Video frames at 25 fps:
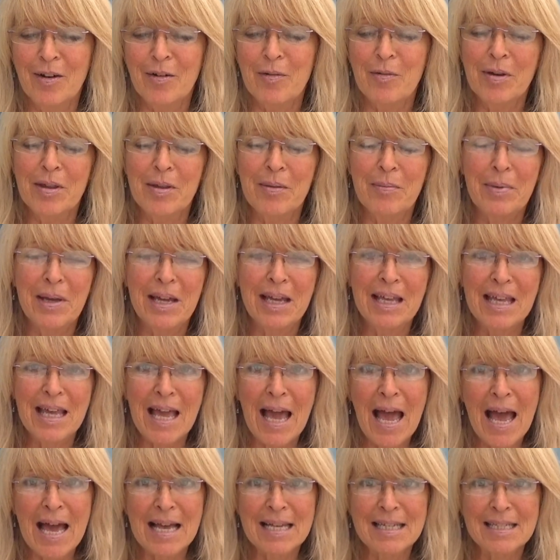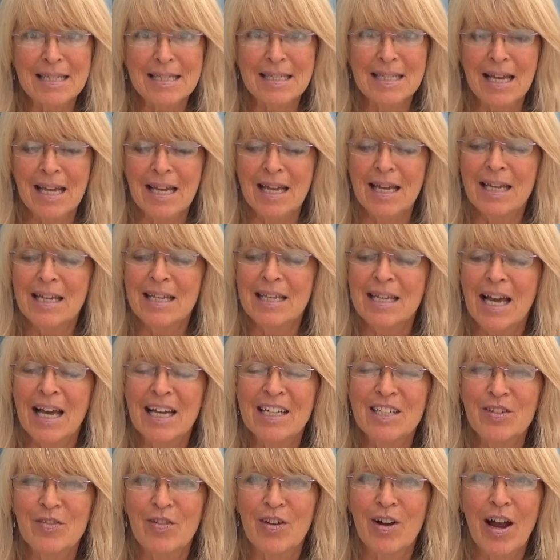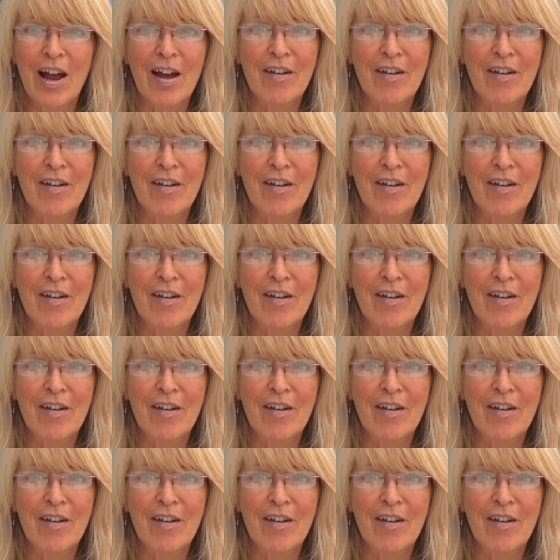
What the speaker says: with a big yes. Yes for